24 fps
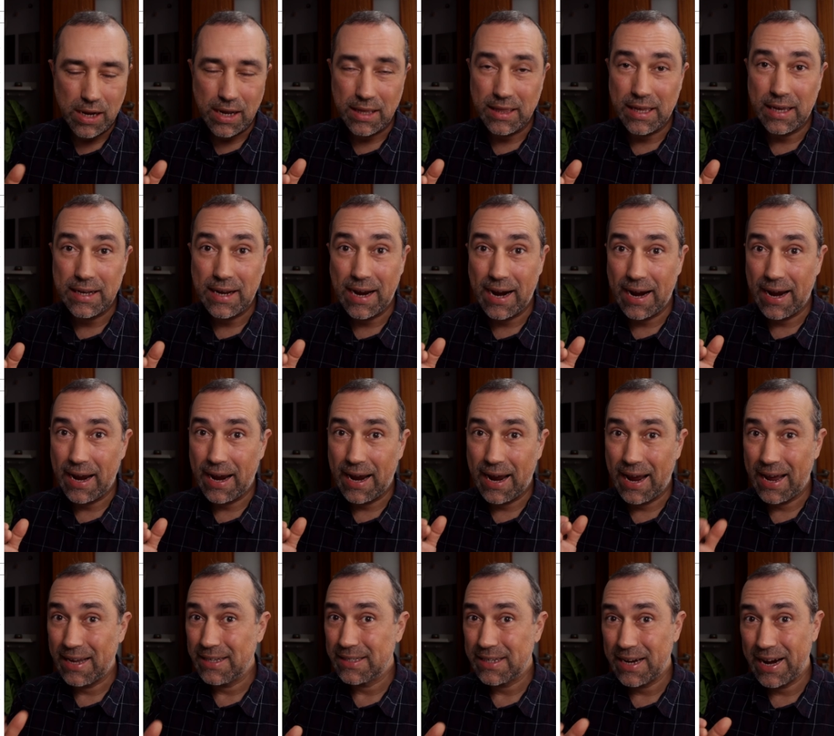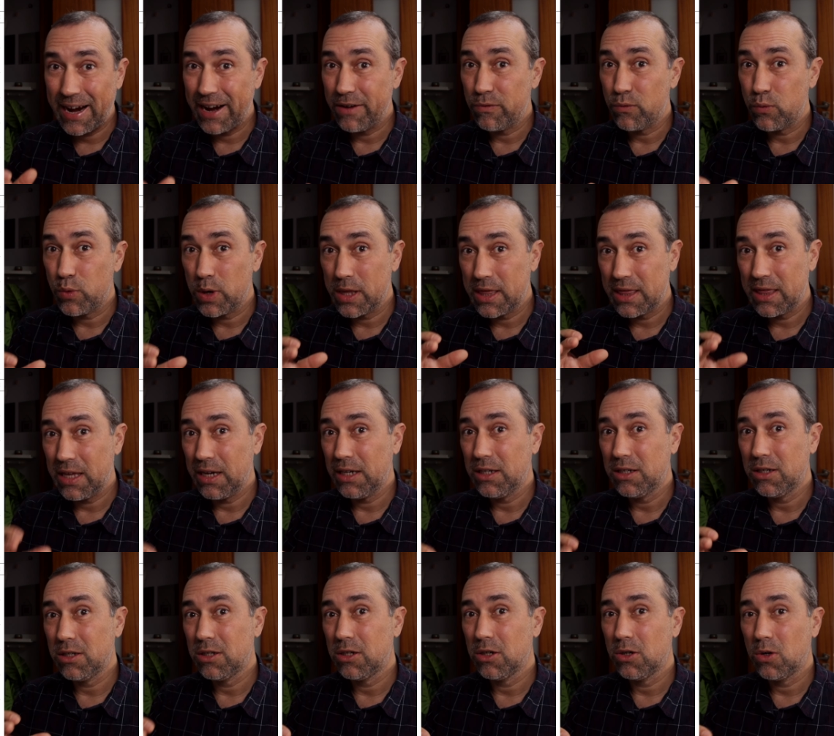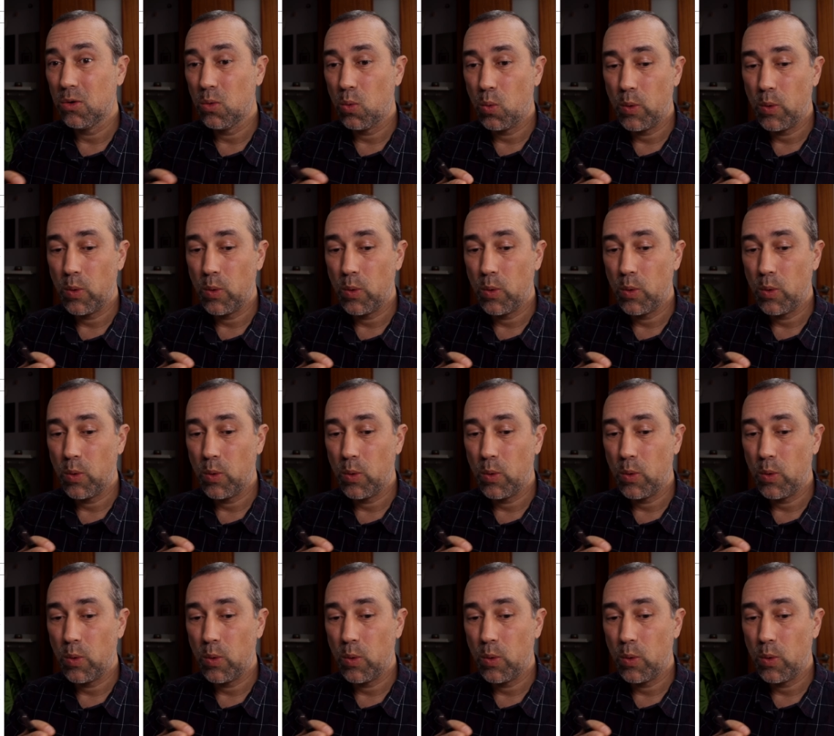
That has everything to do